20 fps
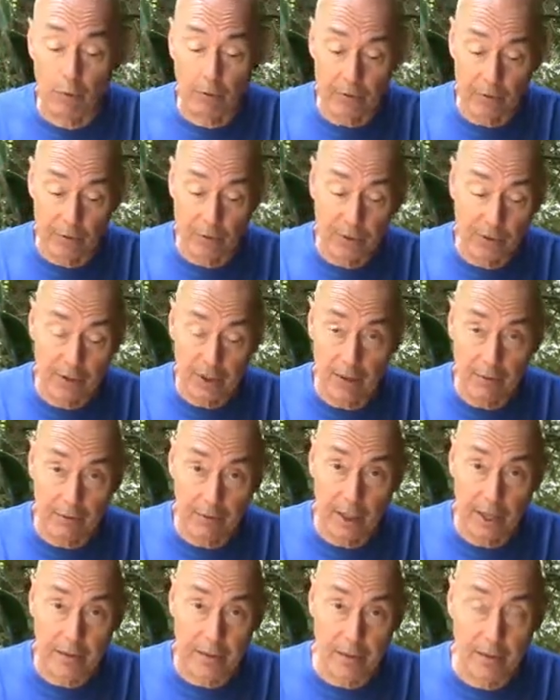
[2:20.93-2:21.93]
for stuff
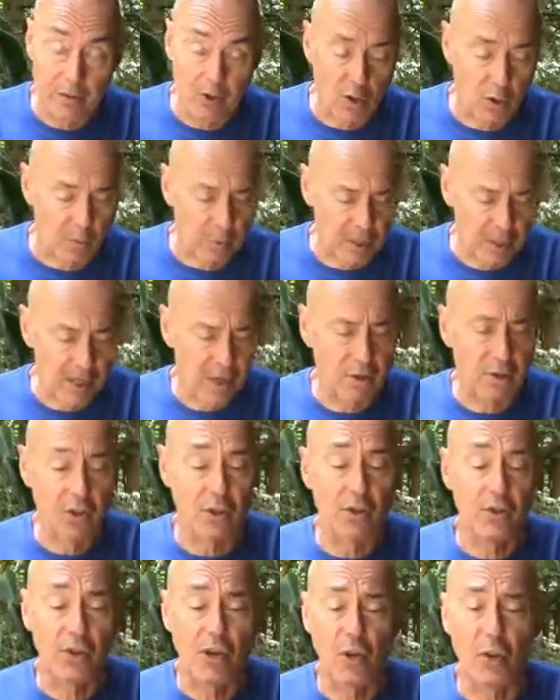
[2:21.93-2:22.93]
like this is because
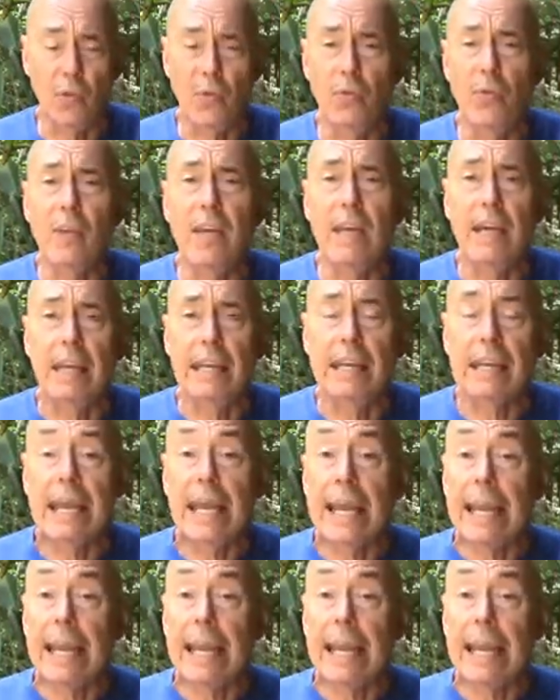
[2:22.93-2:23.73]
it's so thin